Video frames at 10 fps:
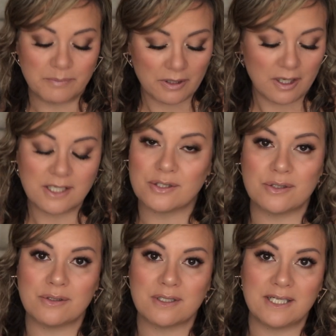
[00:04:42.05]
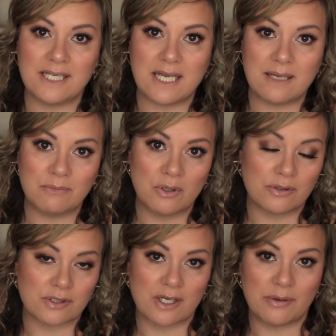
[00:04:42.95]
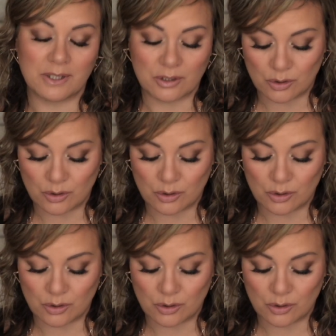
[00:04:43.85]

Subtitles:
but I certainly am not going